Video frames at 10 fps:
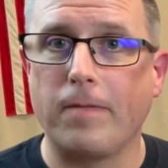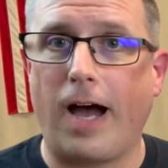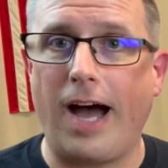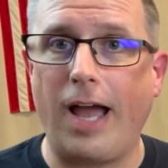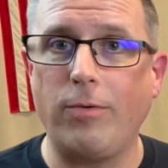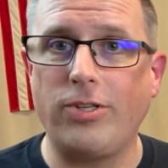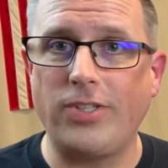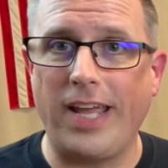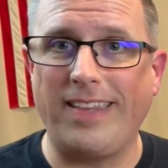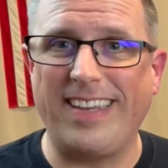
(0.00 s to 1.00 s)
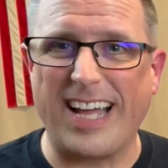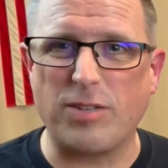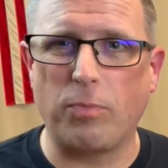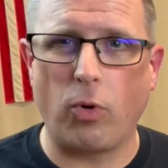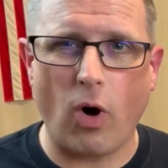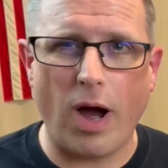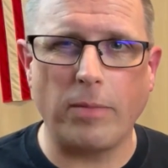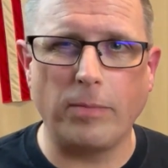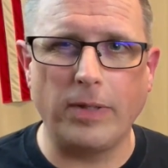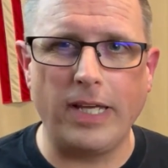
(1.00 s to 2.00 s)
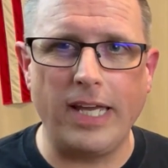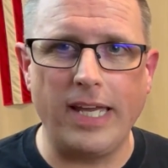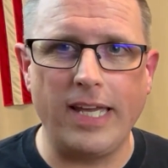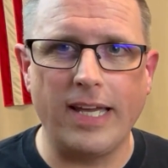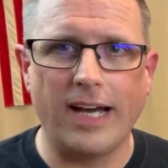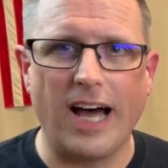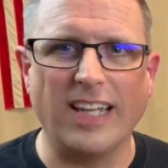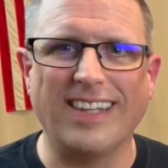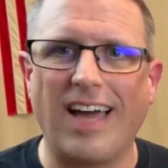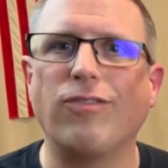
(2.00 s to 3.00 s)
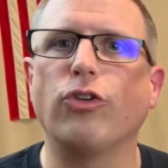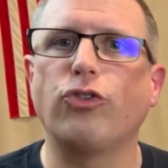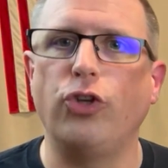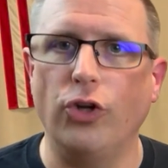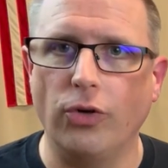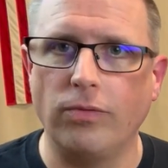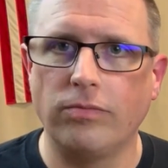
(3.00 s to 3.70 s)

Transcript: I would say that that's probably a level two,